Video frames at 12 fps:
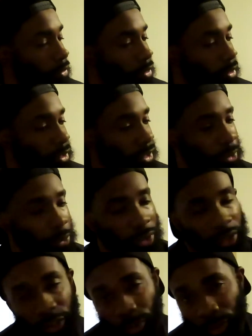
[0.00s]
Cause I
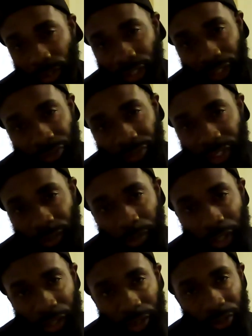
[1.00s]
really just want y'all
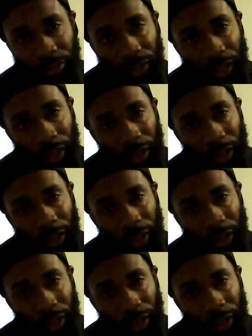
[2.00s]
feedback on the vlog,